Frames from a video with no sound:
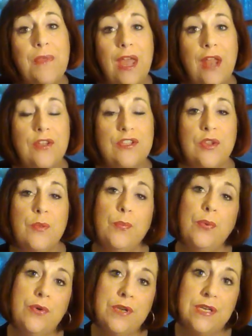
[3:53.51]
And so the
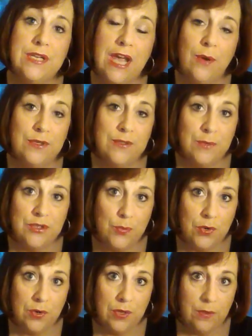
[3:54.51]
prudent diet was much
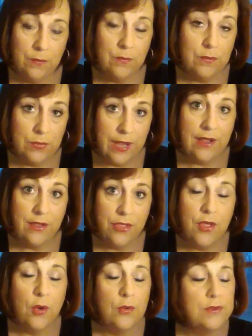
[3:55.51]
more like
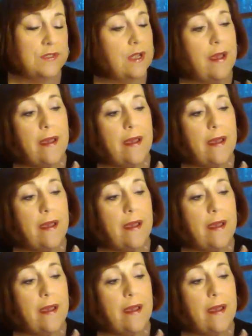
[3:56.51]
those.